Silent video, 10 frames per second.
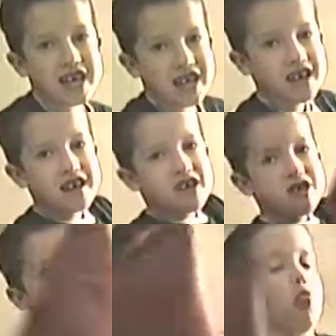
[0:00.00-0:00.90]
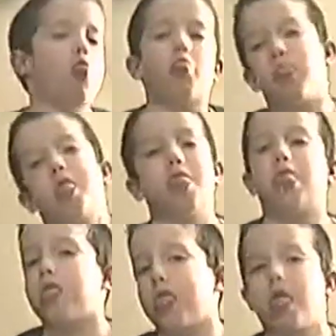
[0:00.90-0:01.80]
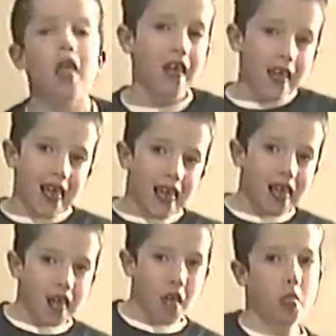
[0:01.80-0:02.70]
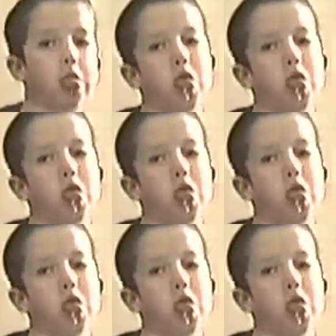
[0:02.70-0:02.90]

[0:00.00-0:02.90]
That's right. okay.